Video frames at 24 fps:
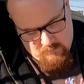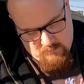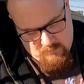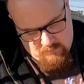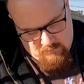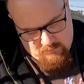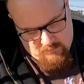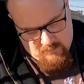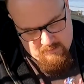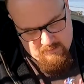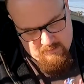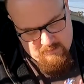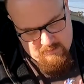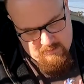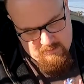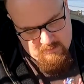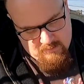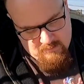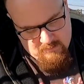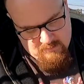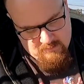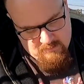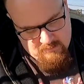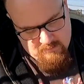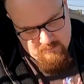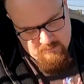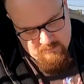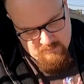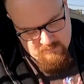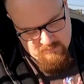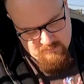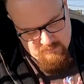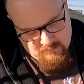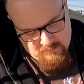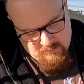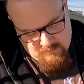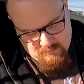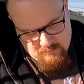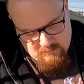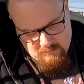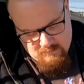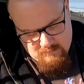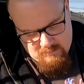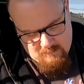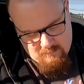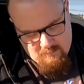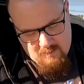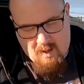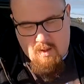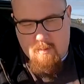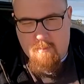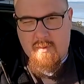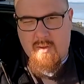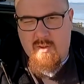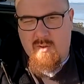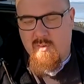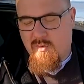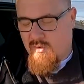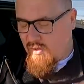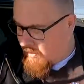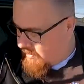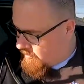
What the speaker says: That's handy. That might be good,